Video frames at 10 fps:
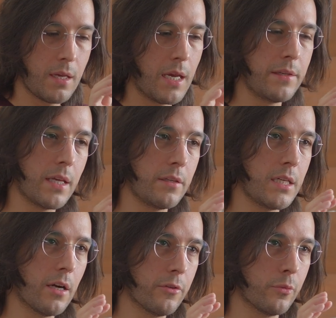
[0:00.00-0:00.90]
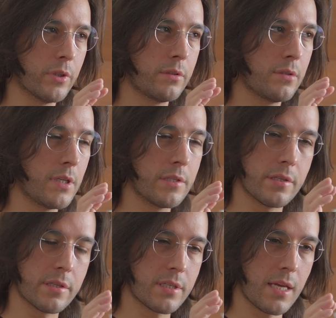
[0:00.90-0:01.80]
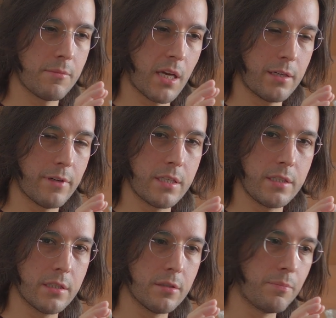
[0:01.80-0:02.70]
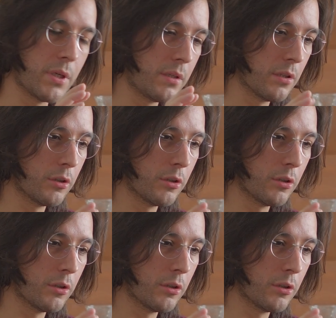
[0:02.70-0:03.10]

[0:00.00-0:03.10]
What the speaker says: And then the other one is the same kind of idea, but